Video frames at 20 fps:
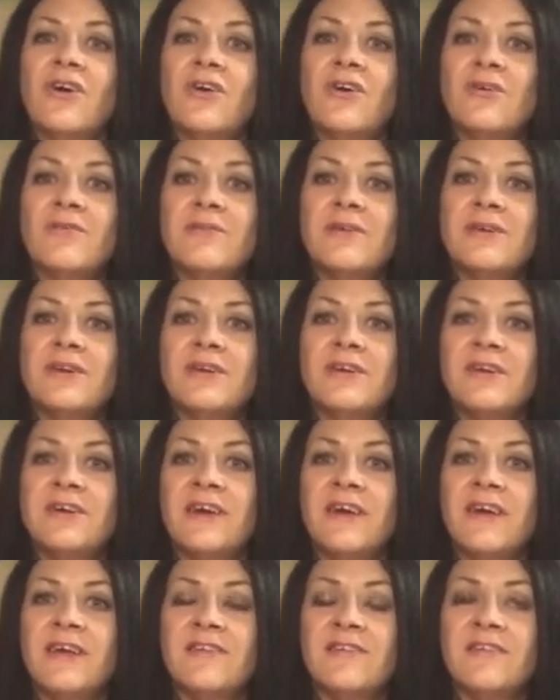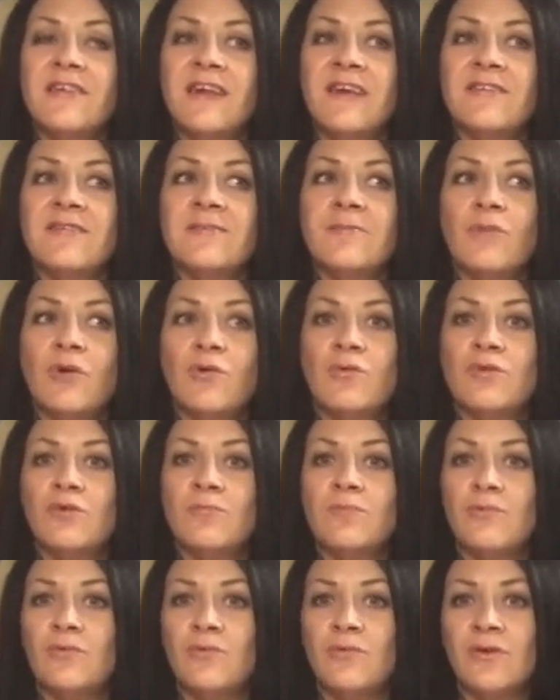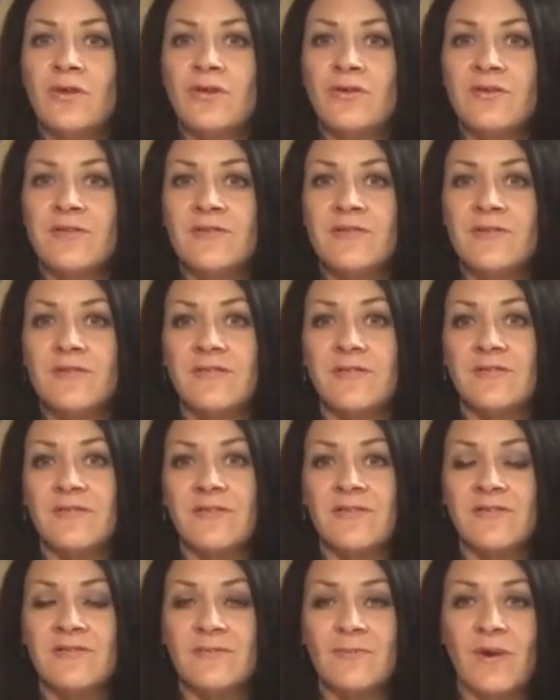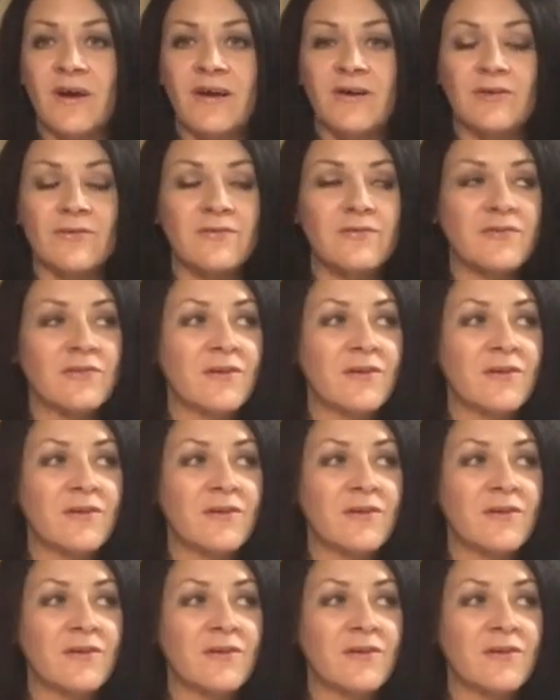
it has multiple uses as well,